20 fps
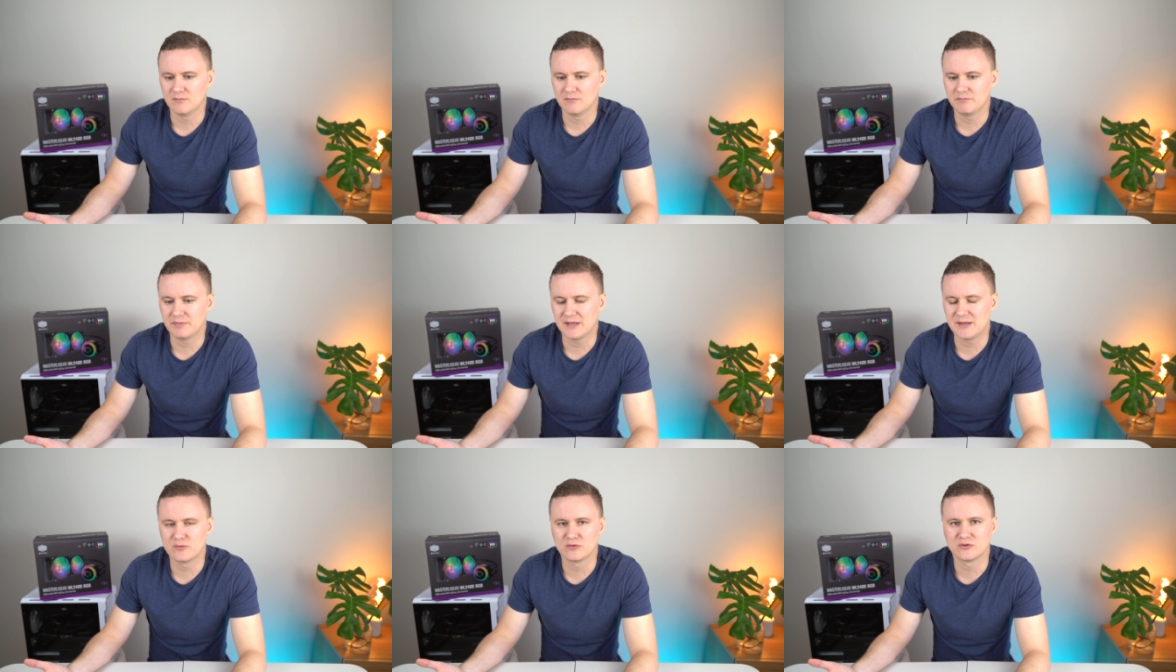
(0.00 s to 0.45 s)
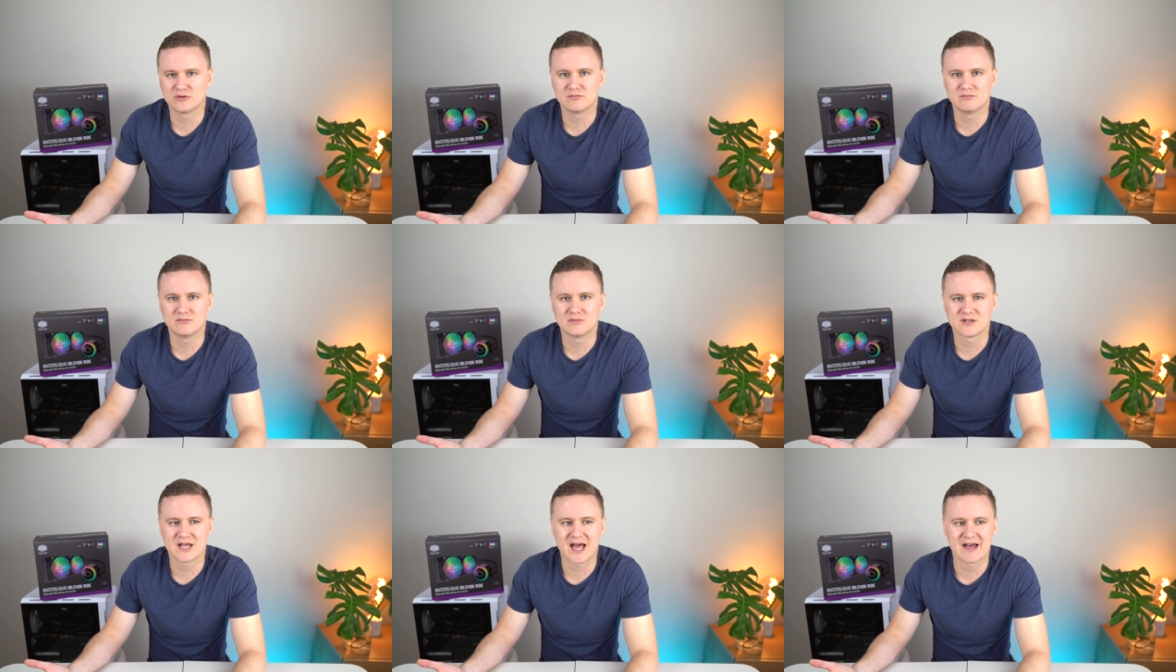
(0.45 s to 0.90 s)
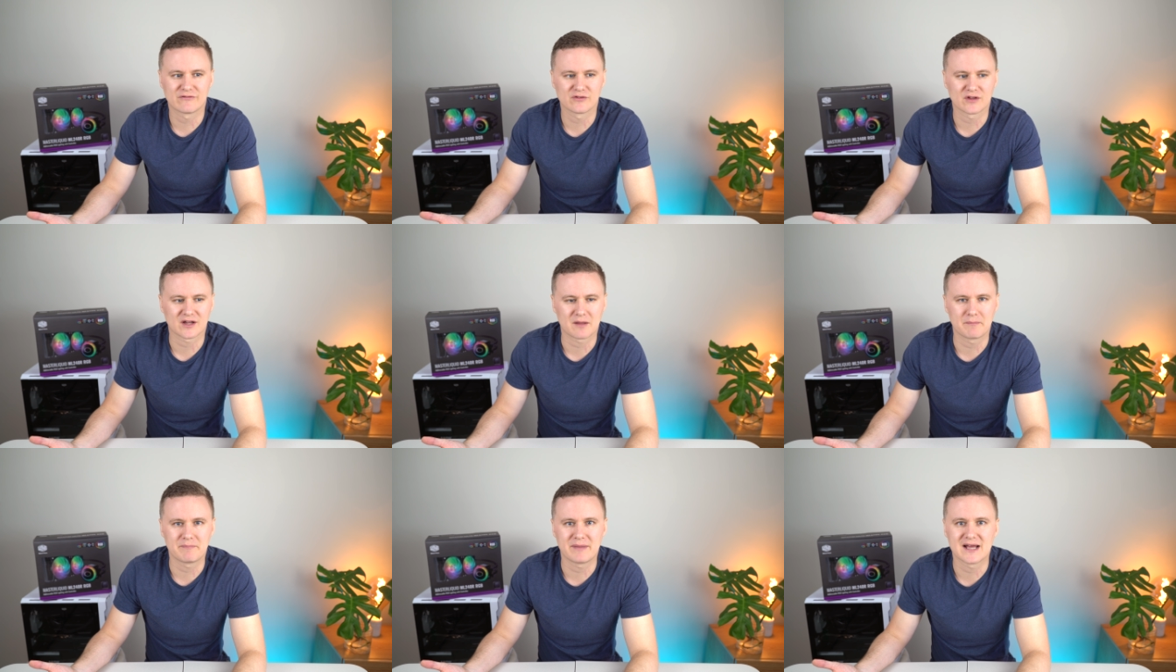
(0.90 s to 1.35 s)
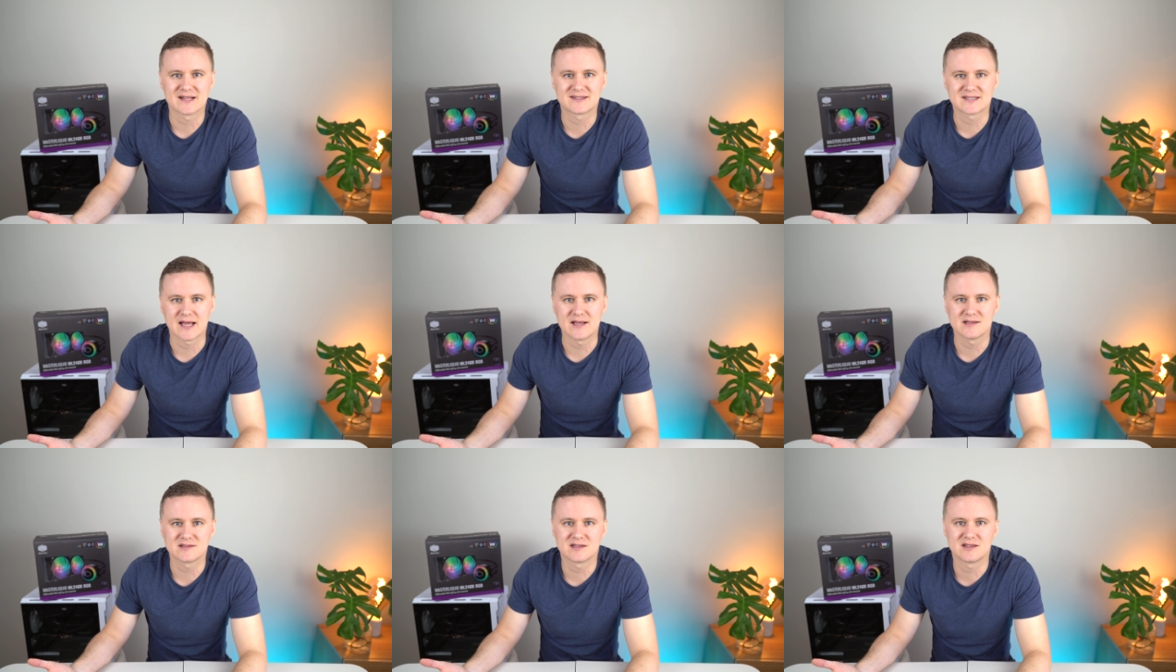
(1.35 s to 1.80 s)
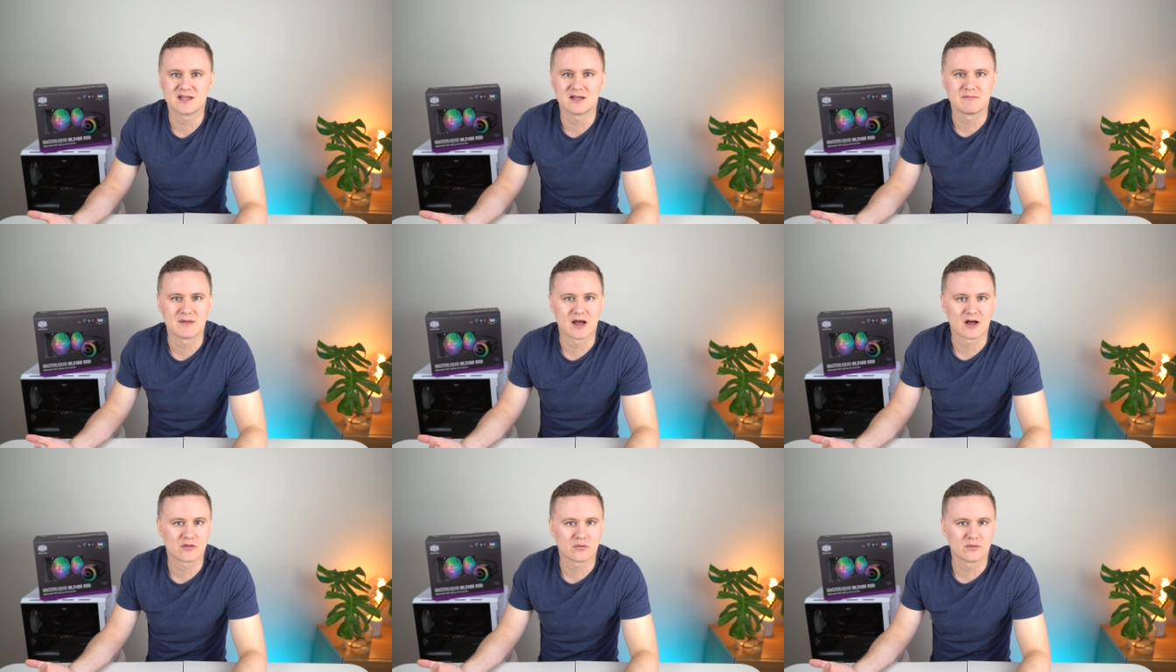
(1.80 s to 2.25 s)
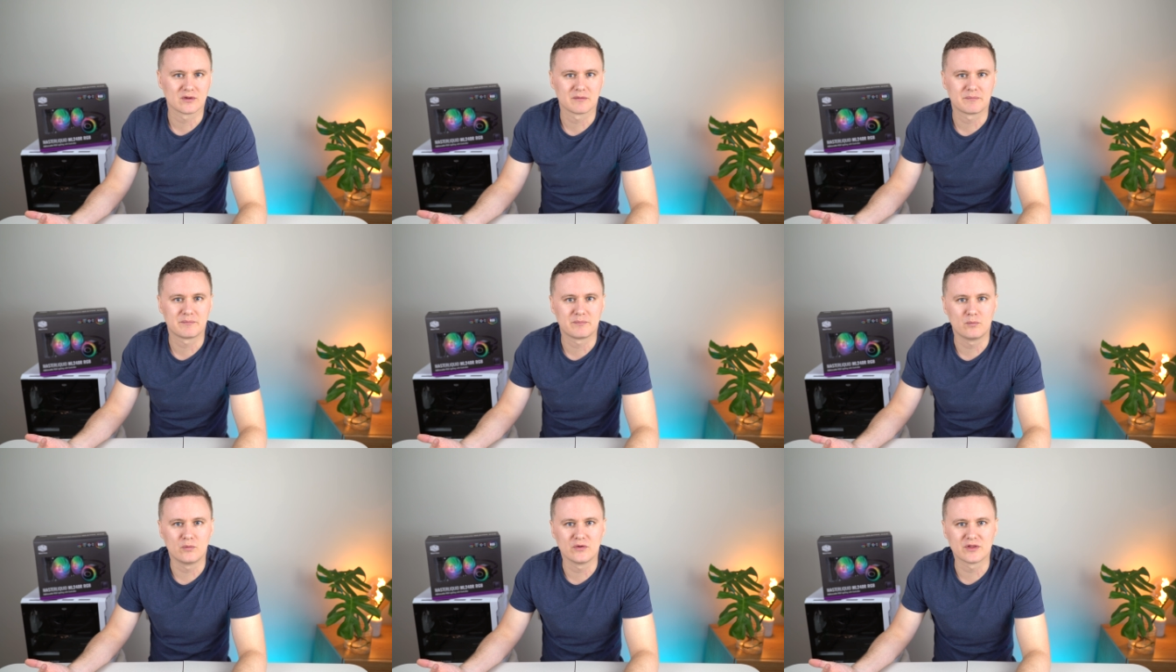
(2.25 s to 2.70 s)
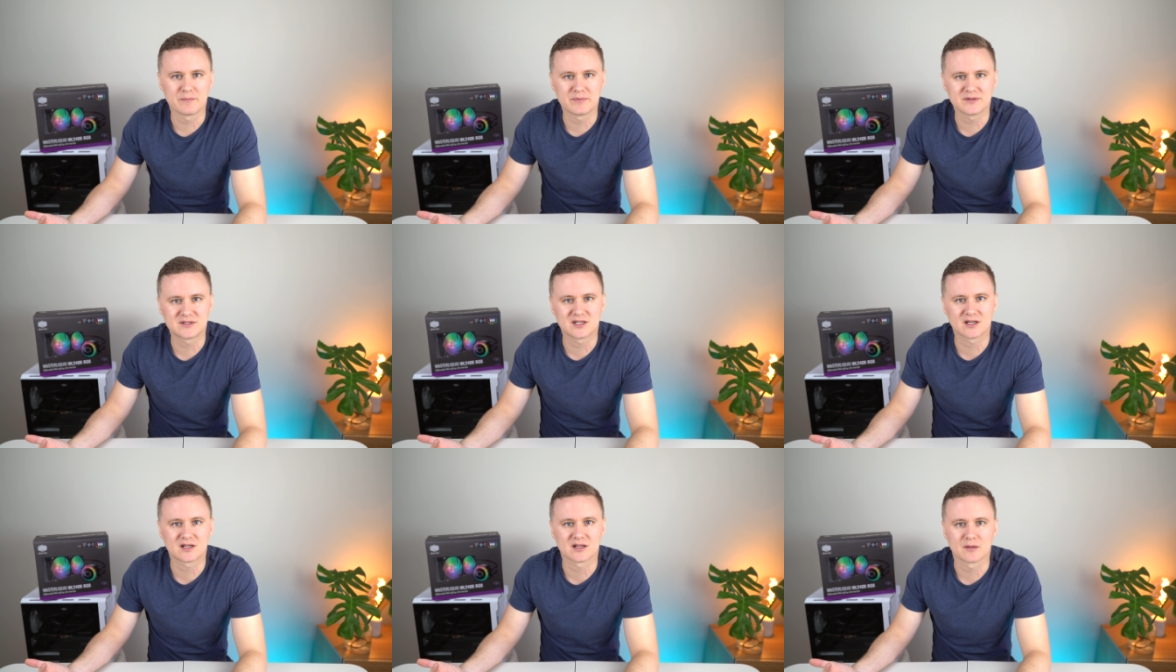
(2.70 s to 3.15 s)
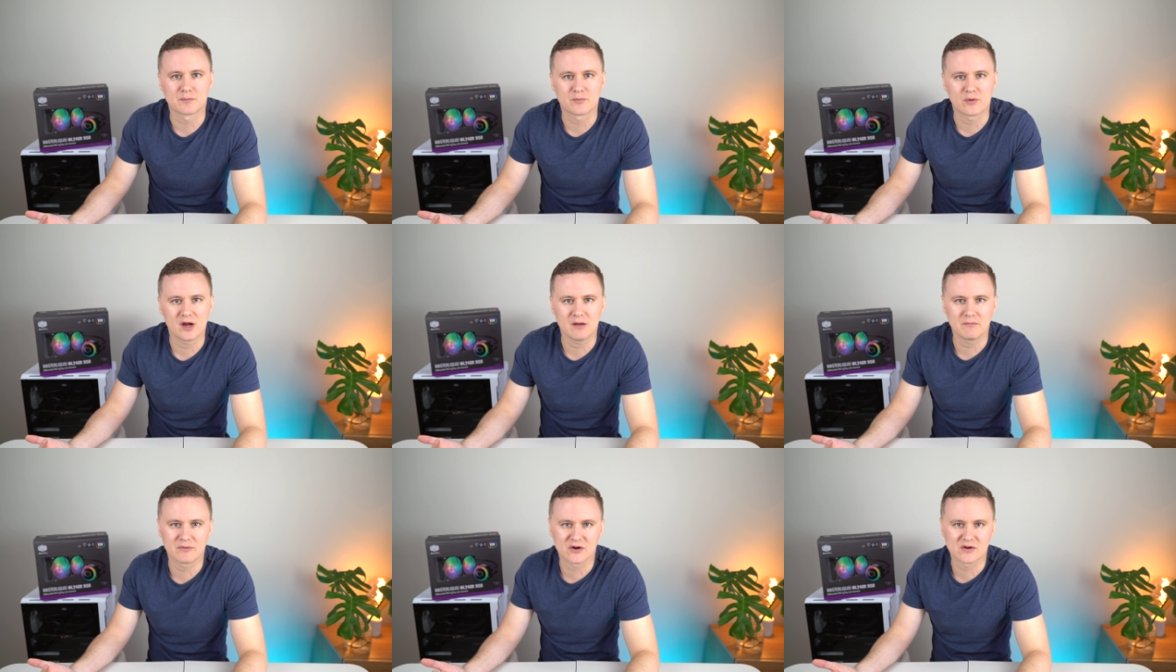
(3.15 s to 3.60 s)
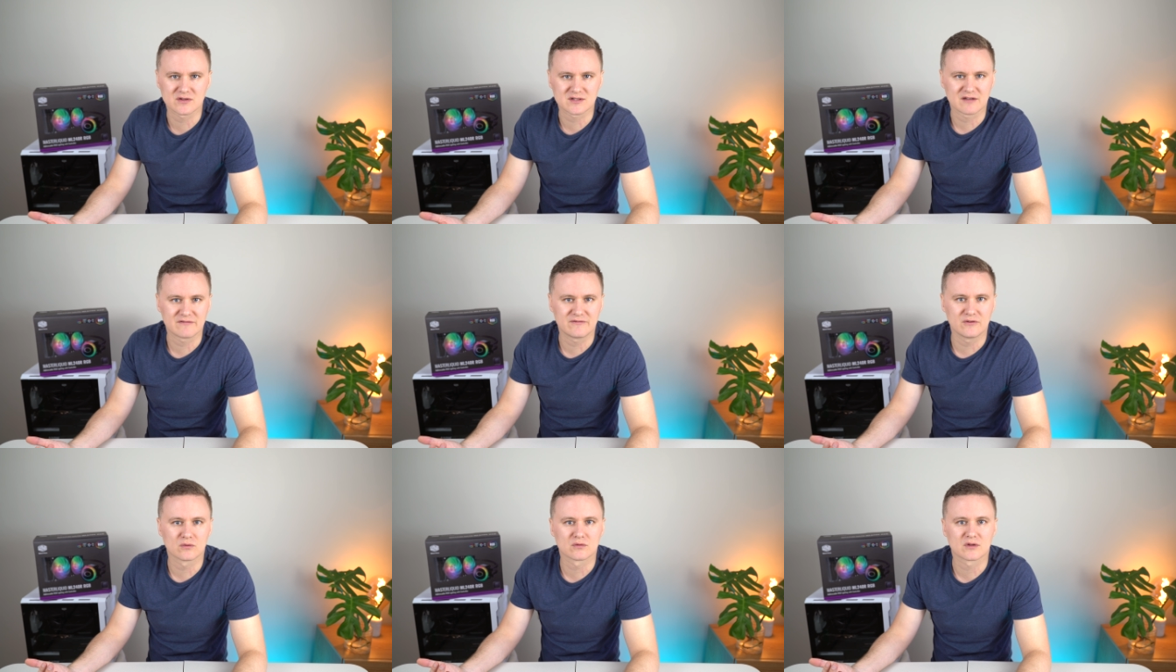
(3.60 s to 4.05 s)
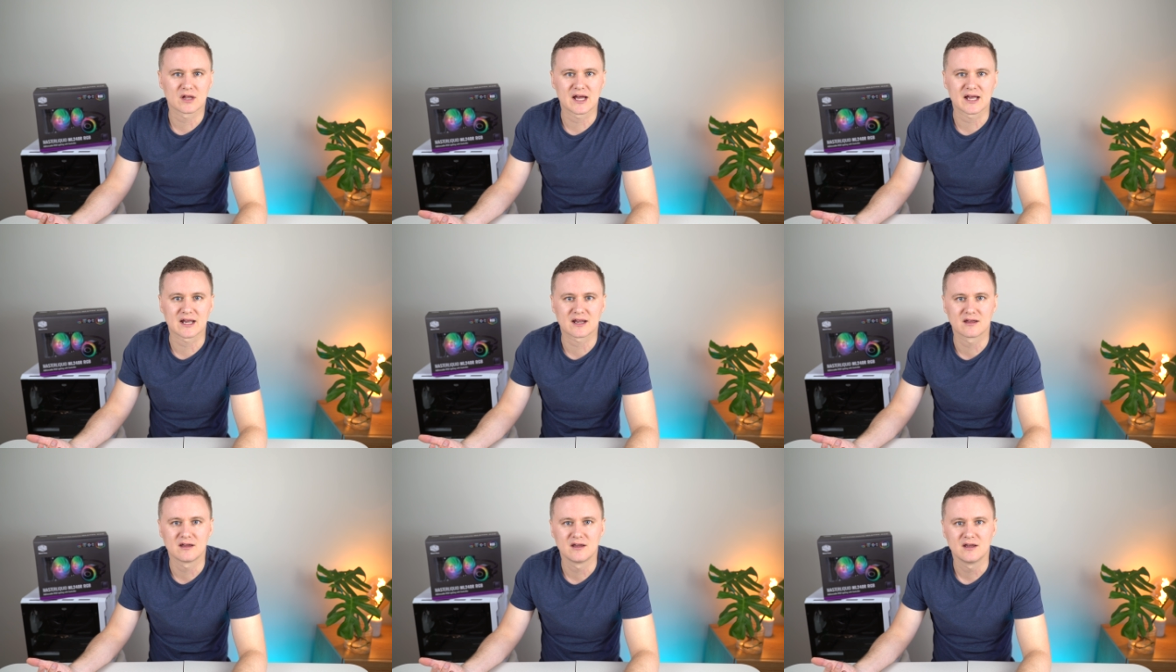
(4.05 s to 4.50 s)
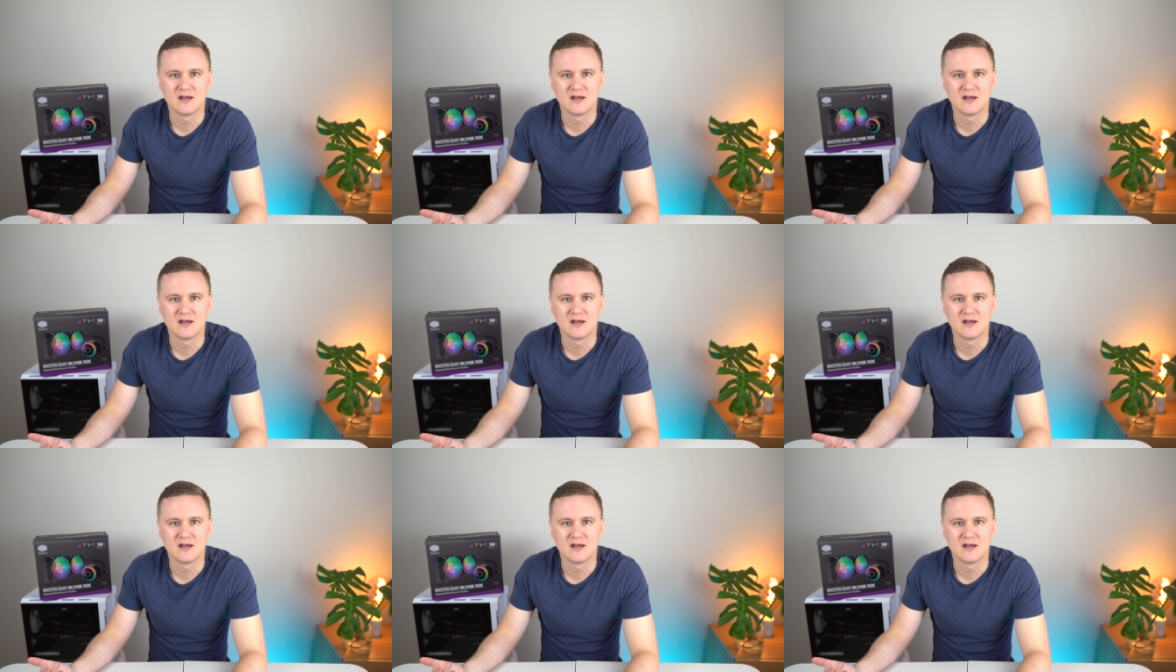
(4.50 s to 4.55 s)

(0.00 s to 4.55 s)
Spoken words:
people have like a bad taste in their mouth with a particular brand because they feel like